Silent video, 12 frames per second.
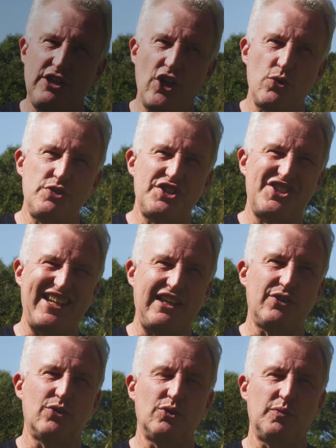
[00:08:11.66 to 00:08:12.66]
no
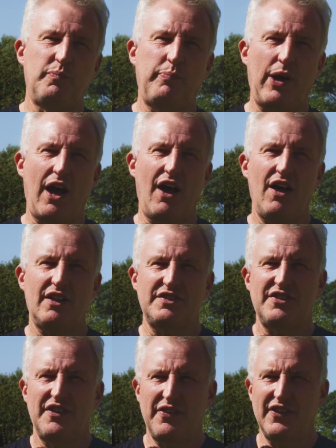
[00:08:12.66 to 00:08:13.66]
single
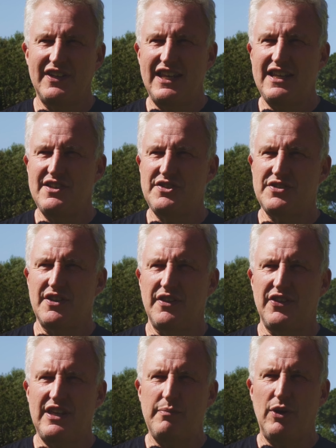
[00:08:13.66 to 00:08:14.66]
part that is
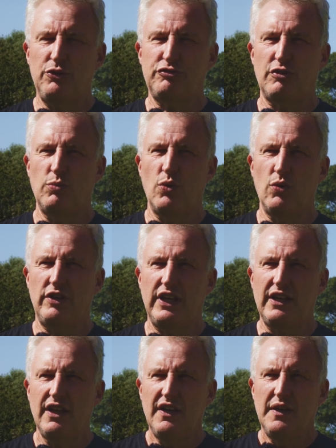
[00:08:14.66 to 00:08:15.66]
the most
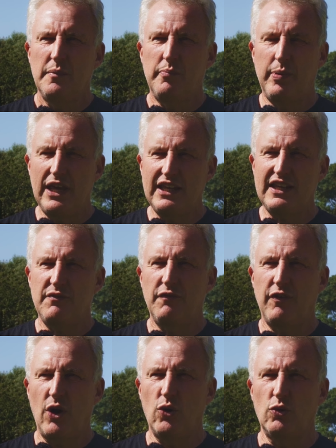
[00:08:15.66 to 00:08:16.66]
rewarding. Being
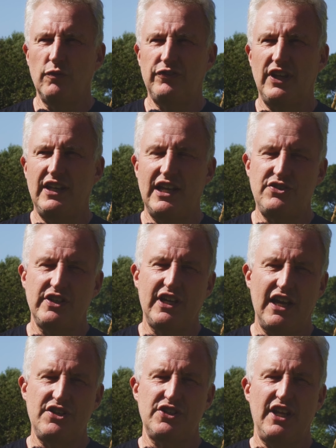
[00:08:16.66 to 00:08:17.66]
involved in
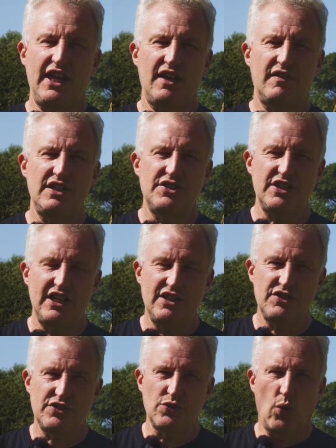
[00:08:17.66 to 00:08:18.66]
education here
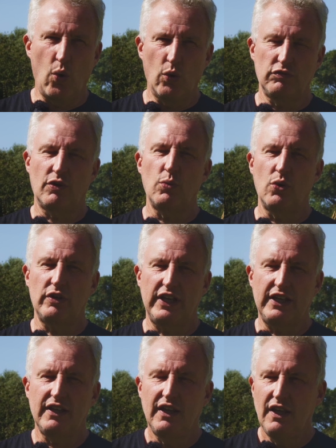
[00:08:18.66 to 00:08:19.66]
is all rewarding.